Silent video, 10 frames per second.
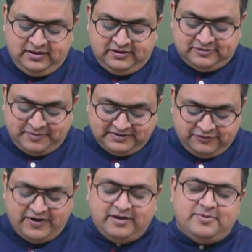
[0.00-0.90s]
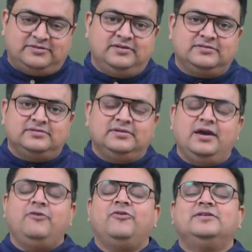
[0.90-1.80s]
Specified business.
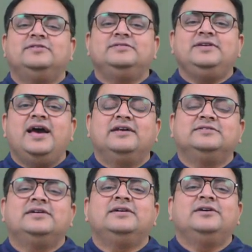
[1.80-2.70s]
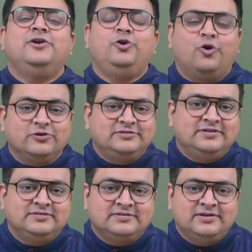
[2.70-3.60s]
If assessee has a
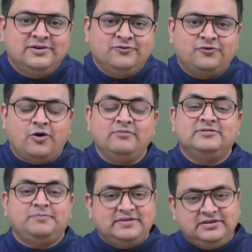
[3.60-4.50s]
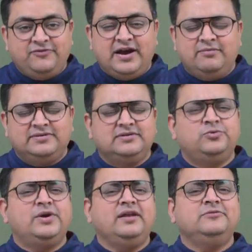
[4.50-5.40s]
losses from specified business,
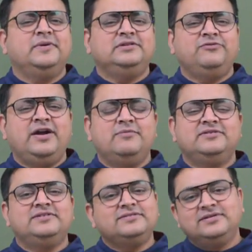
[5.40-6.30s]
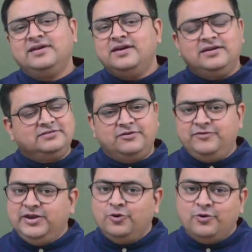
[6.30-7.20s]
what are the specified business? So
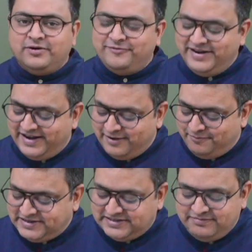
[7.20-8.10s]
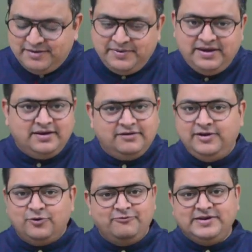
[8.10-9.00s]
we know, we did PGBP, we
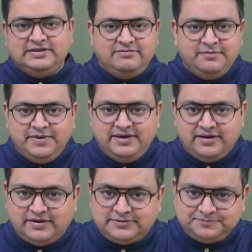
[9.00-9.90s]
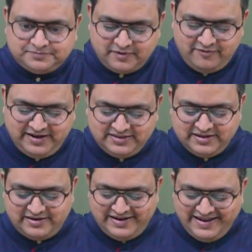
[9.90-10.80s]
know PGBP very
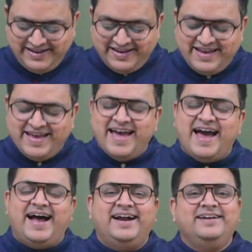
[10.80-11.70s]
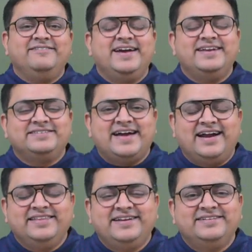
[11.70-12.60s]
thoroughly, and we
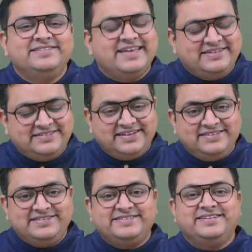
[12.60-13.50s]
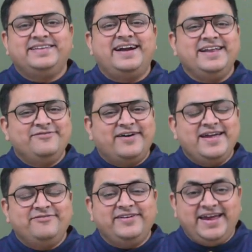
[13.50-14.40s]
understand there is a section
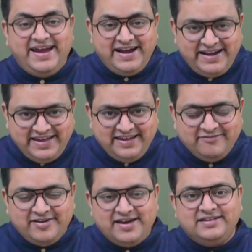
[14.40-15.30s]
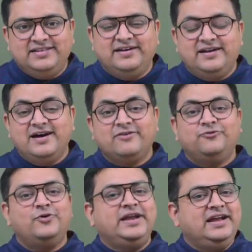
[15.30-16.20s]
35AD where there are
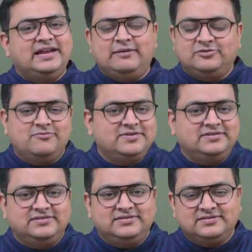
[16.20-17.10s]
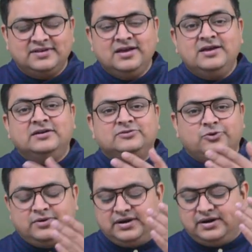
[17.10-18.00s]
14 types of businesses. So